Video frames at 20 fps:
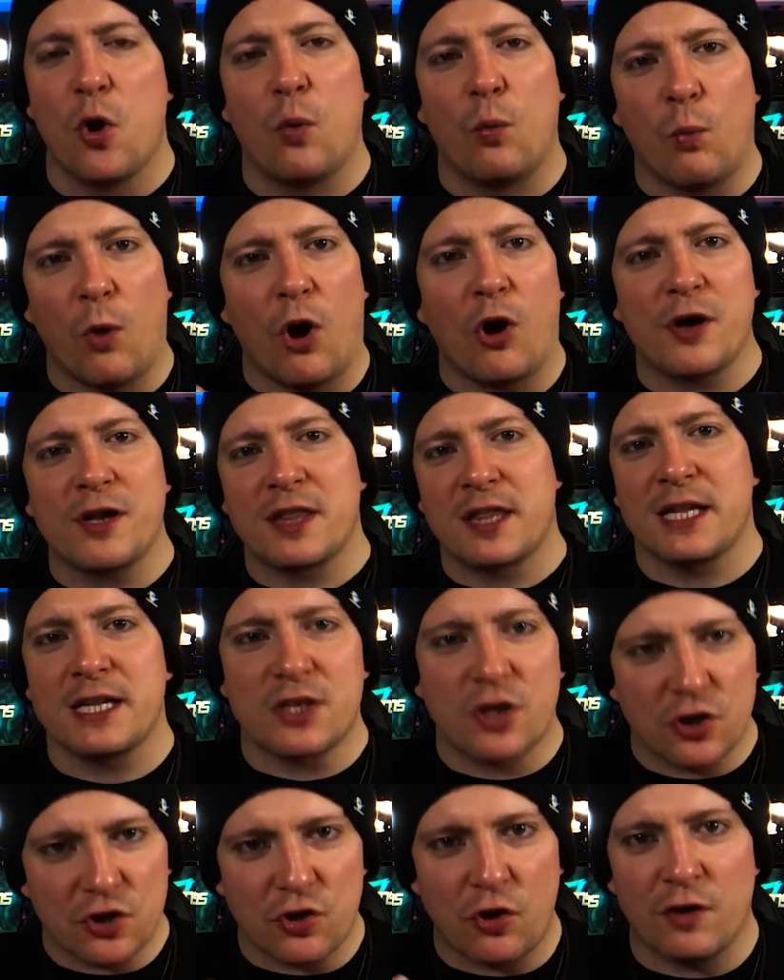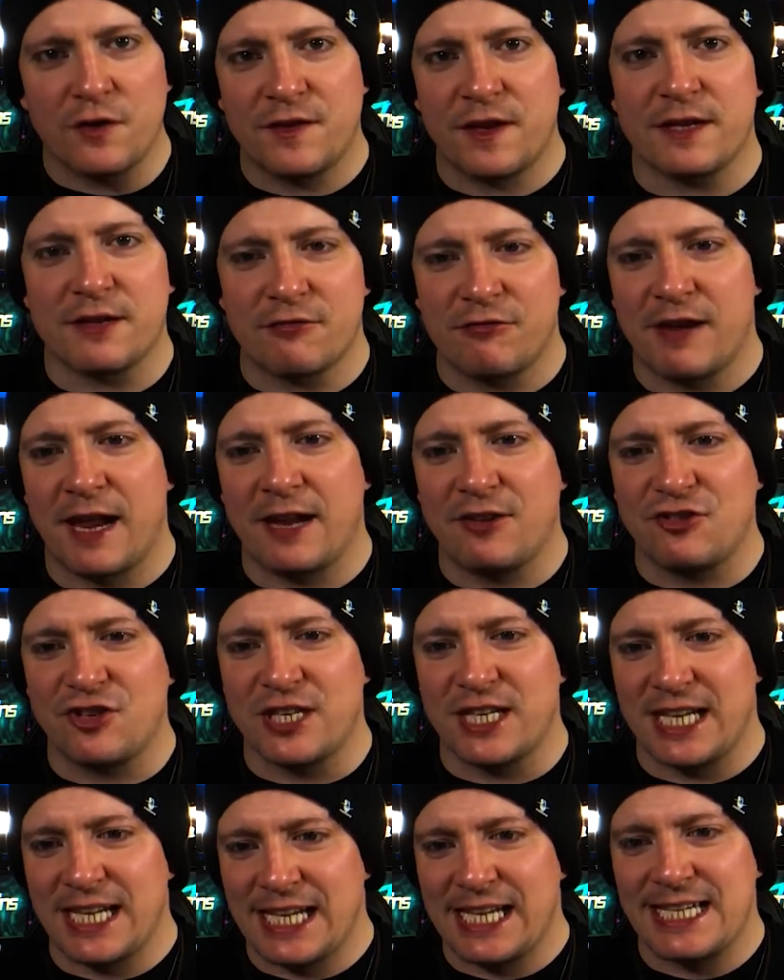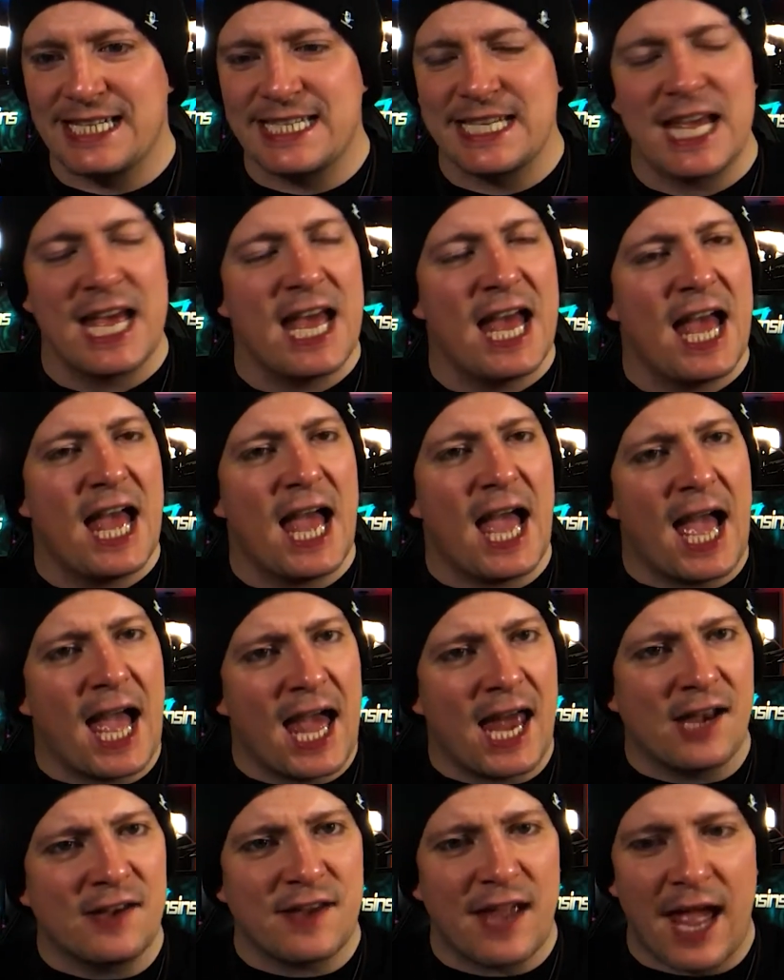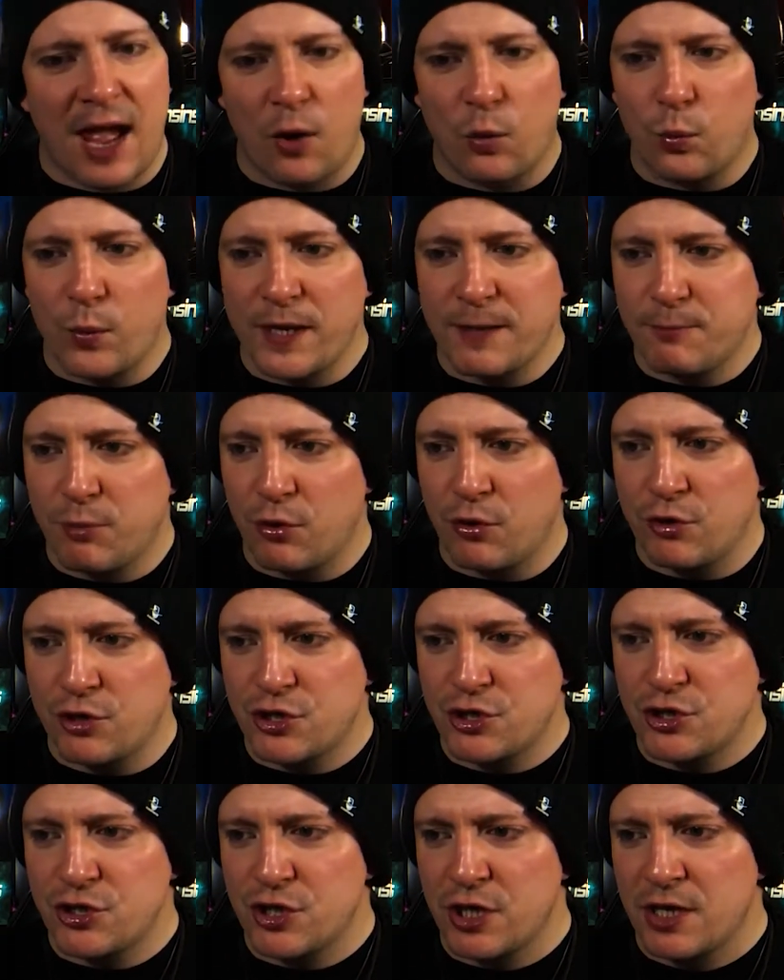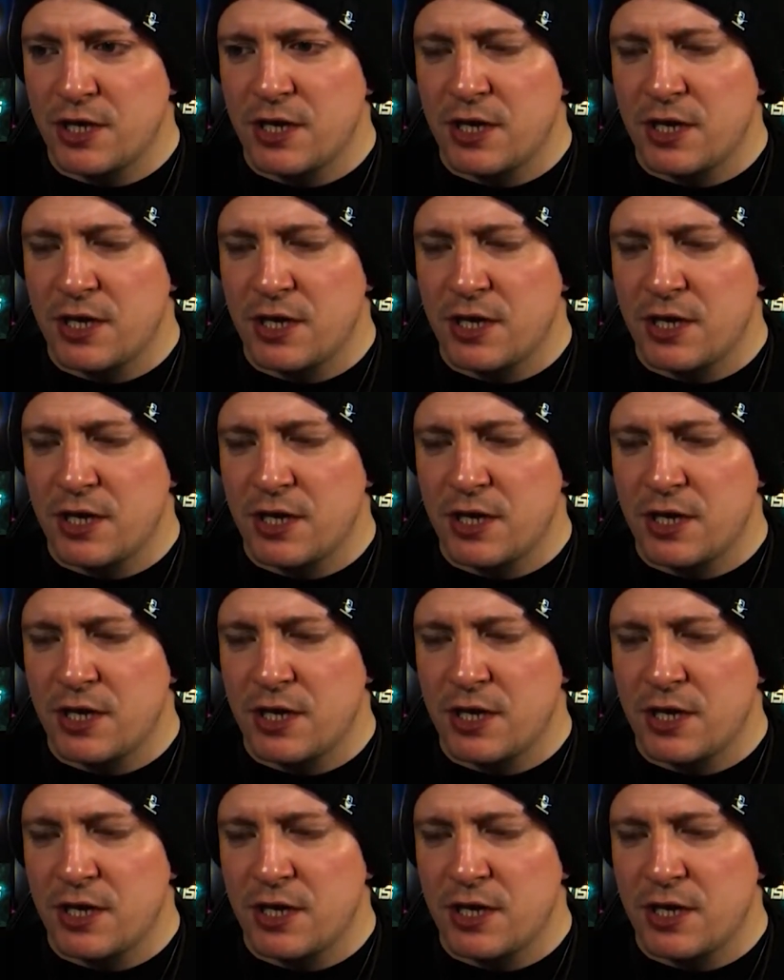what I think content creation is, and how we push